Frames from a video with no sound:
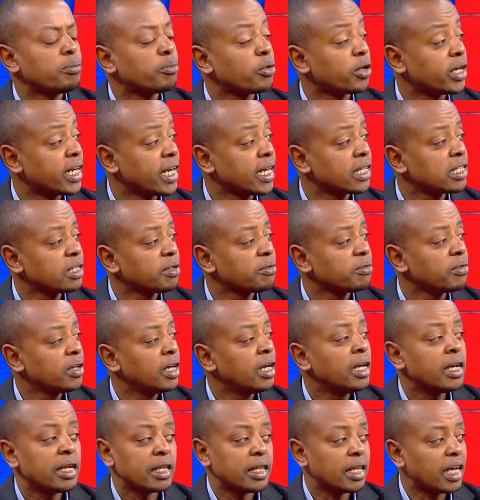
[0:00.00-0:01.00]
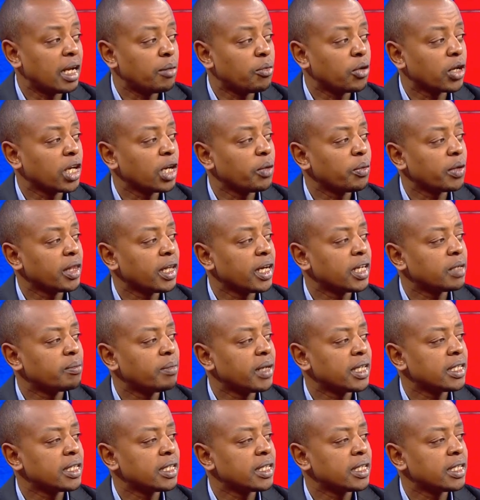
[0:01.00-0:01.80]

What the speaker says: productive, then I'm okay with that.